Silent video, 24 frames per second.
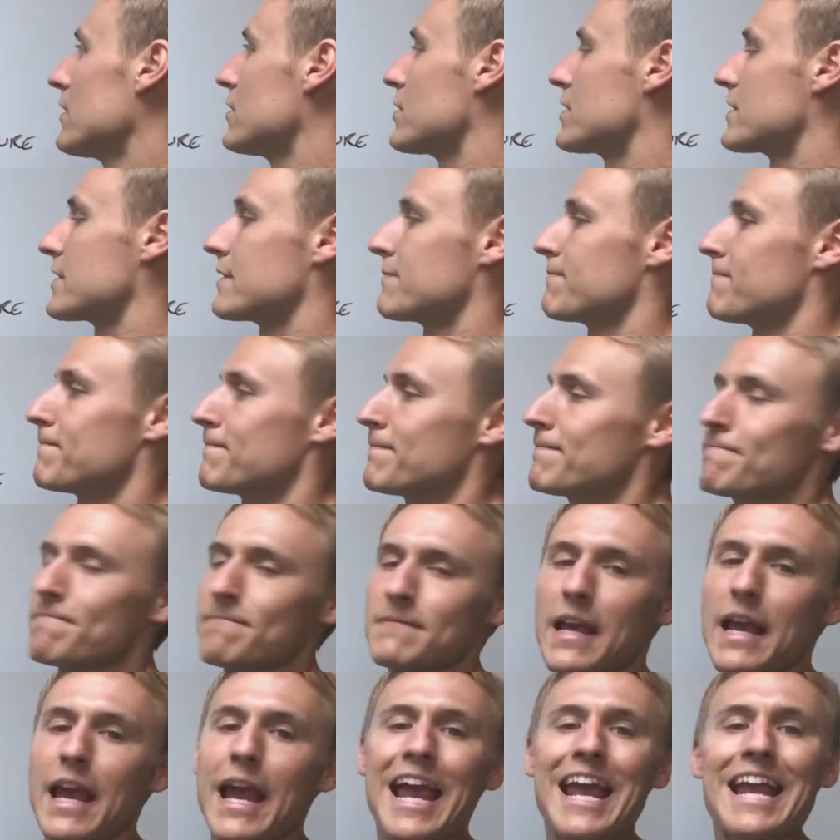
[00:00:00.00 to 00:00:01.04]
just
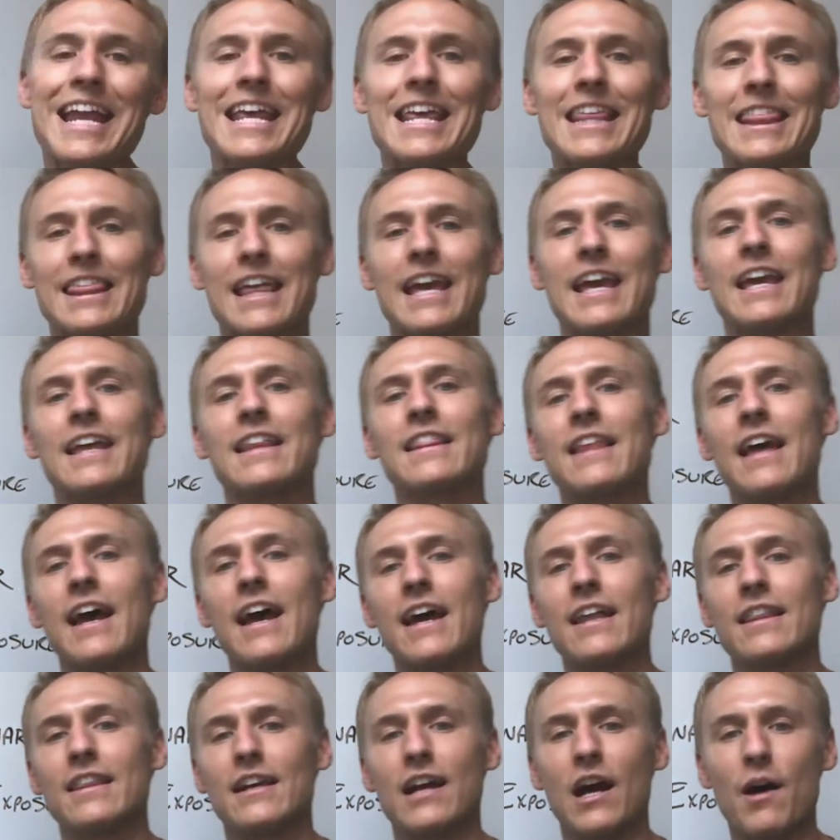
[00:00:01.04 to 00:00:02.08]
anything
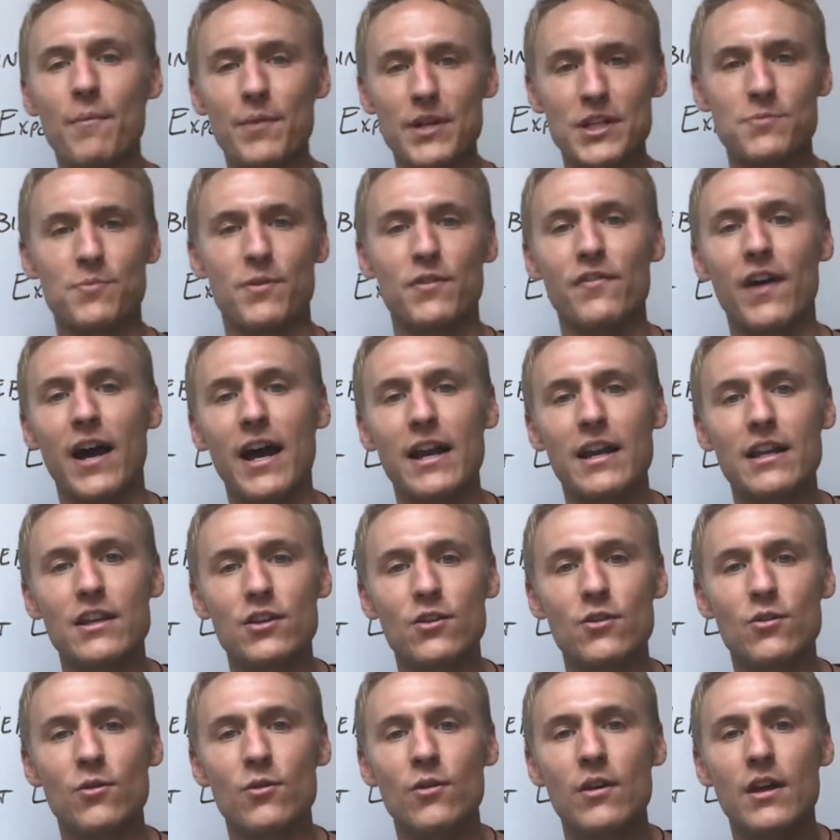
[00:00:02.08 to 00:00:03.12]
that the company's provided
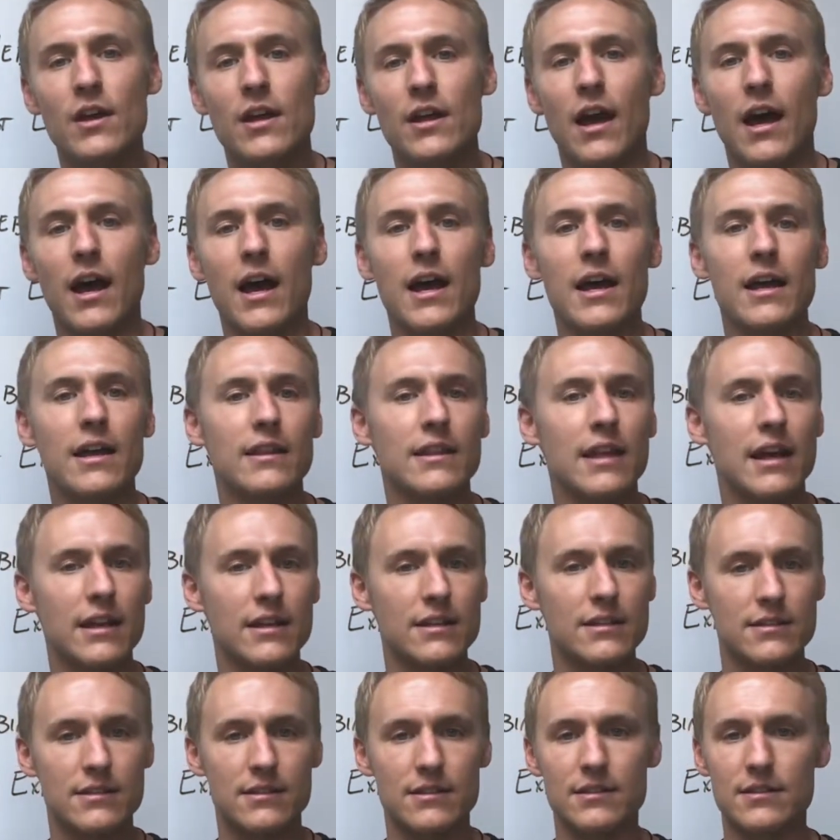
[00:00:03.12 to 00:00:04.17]
you that
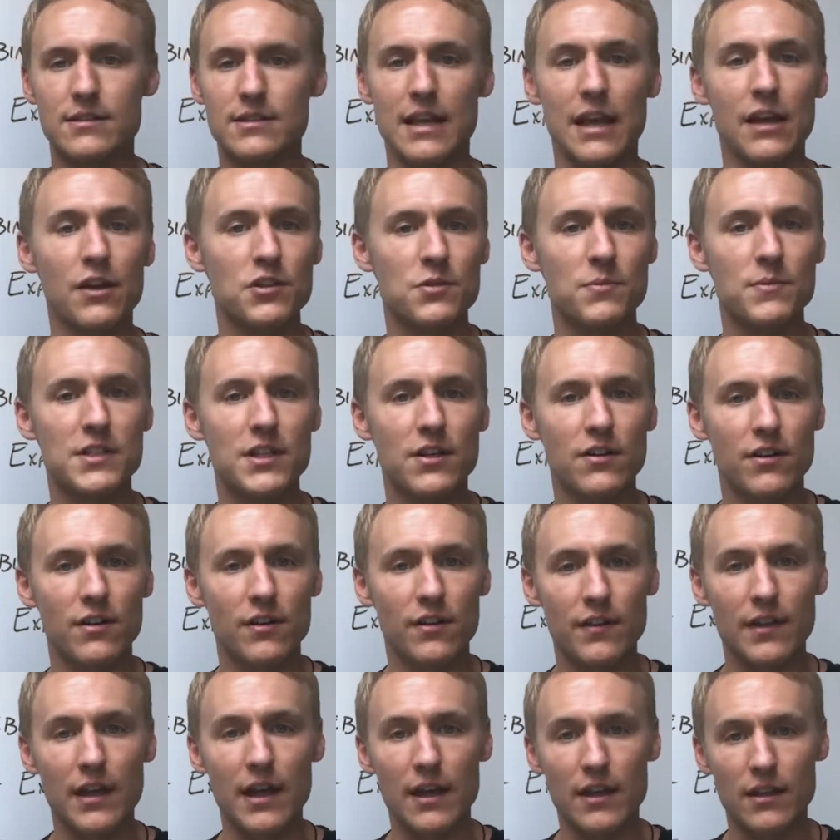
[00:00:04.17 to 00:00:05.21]
is sales material
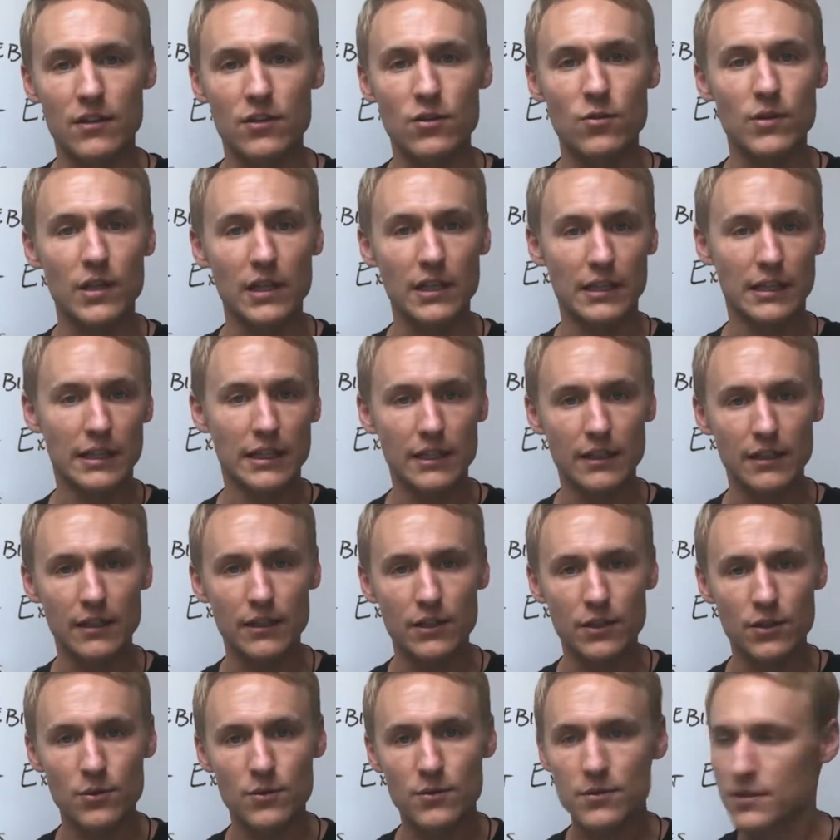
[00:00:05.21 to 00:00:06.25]
that you can legally
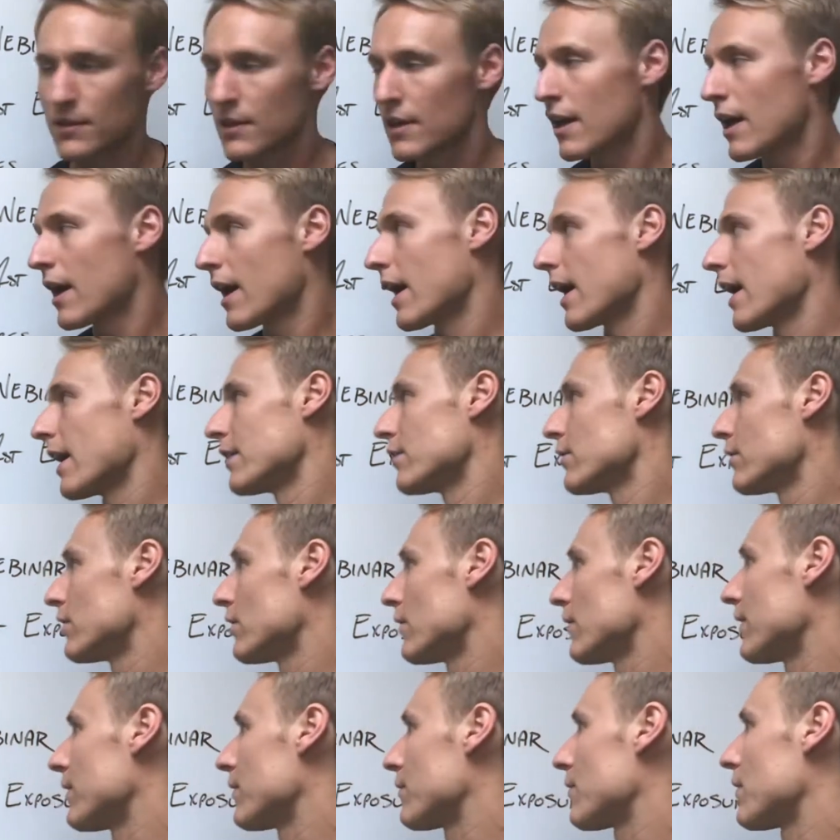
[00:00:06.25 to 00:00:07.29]
use. You can go
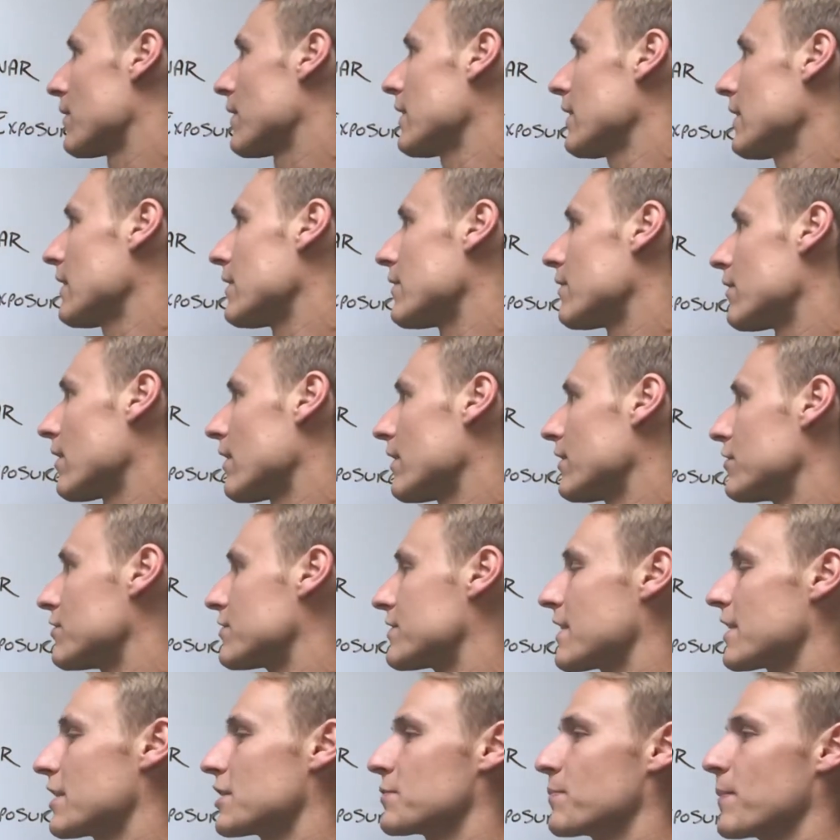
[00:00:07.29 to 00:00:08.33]
ahead and throw it either on your
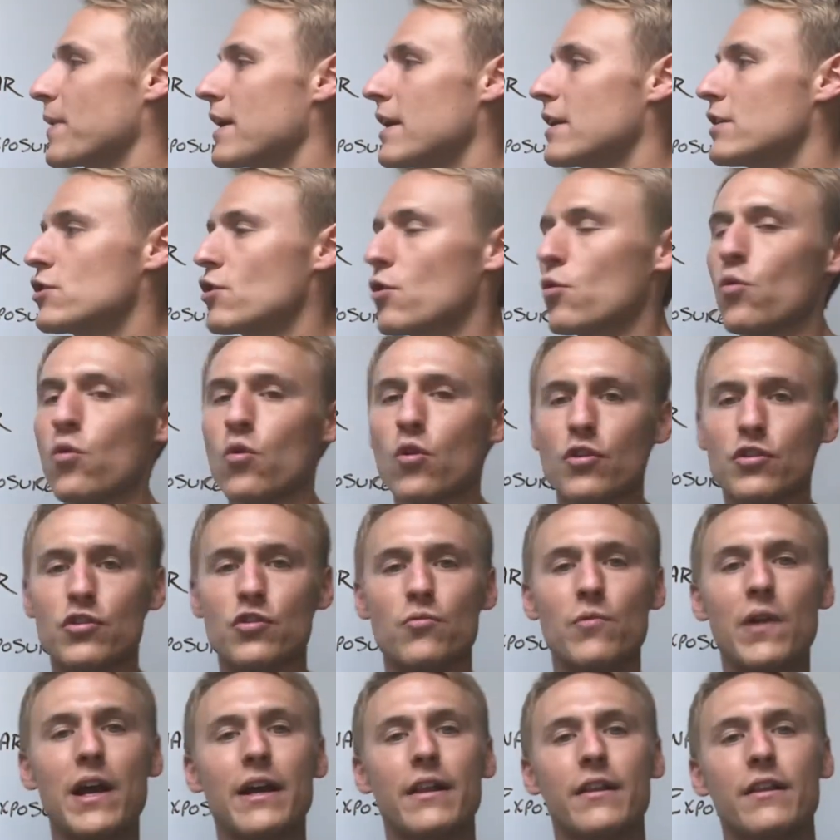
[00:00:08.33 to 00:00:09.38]
sales page or
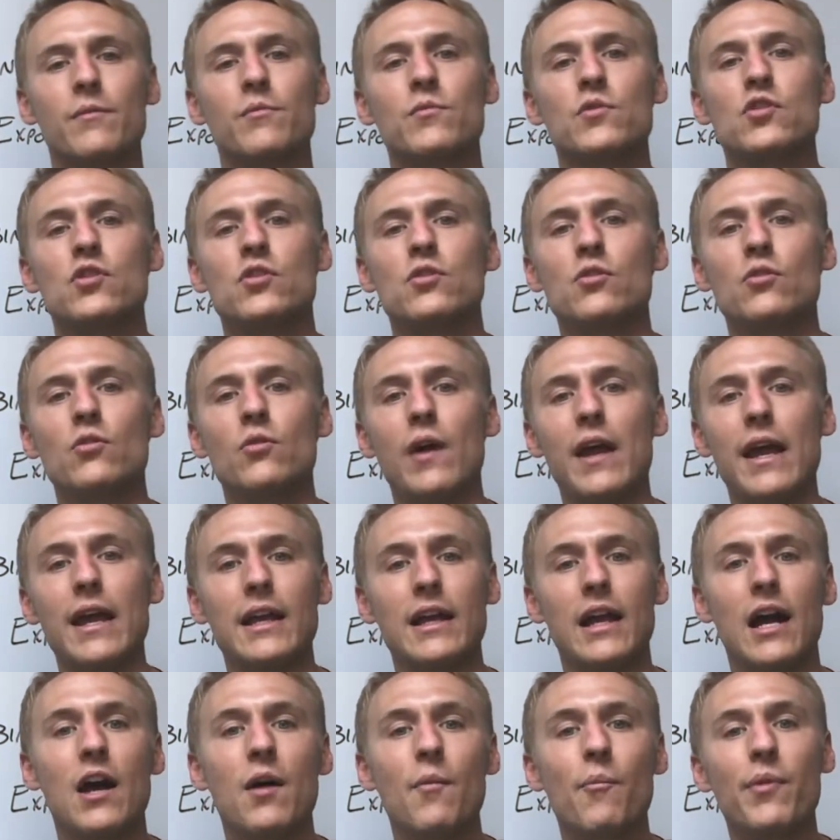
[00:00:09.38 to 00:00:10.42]
direct them to a
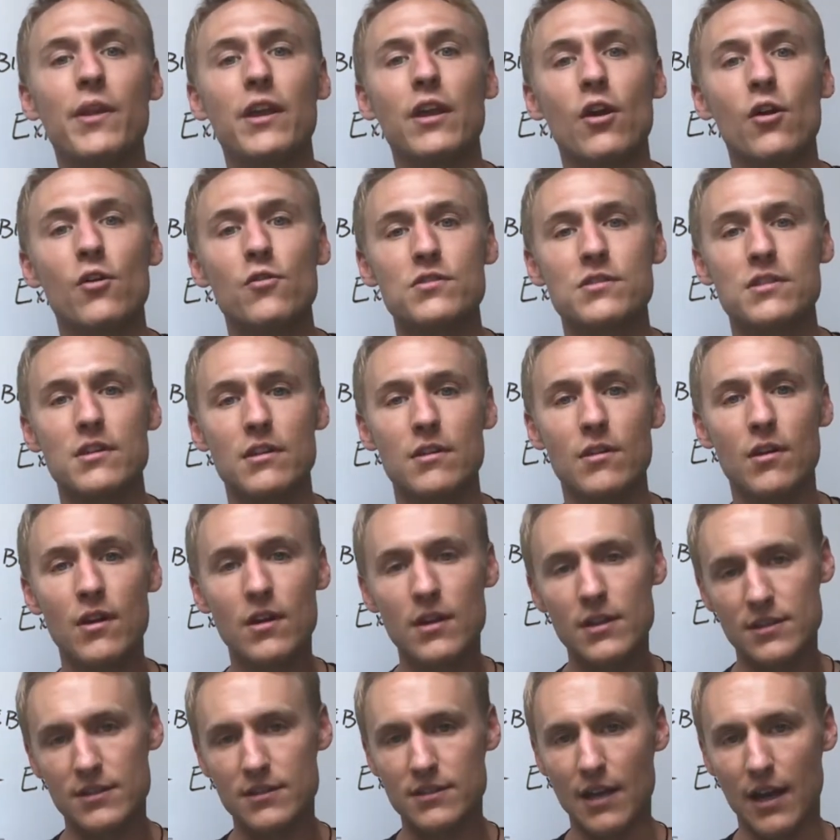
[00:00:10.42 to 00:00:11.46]
company hosted
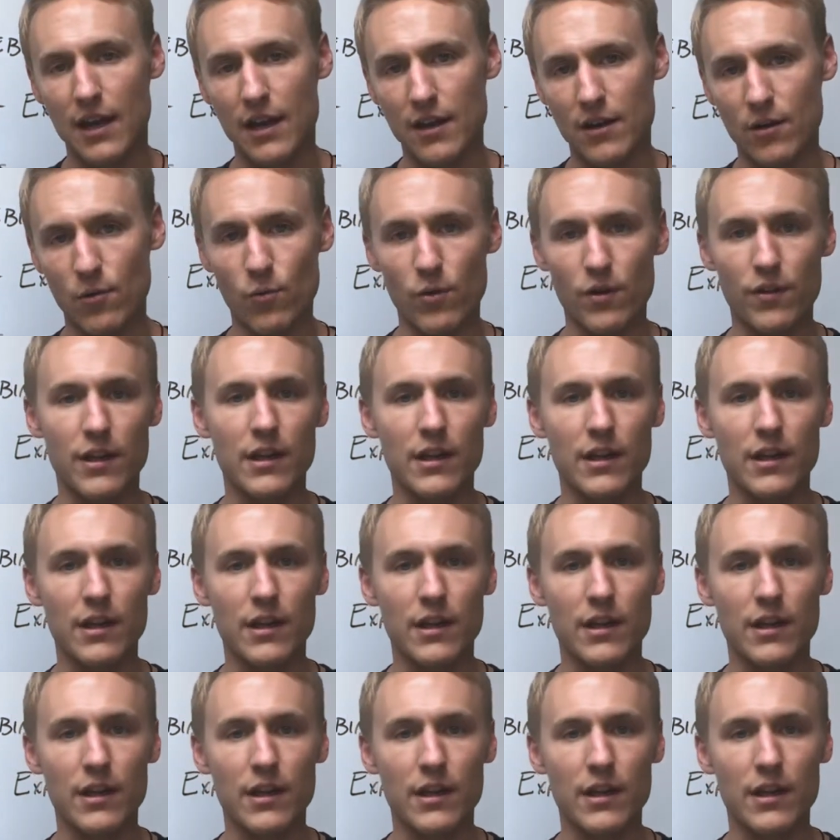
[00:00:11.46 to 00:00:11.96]
site where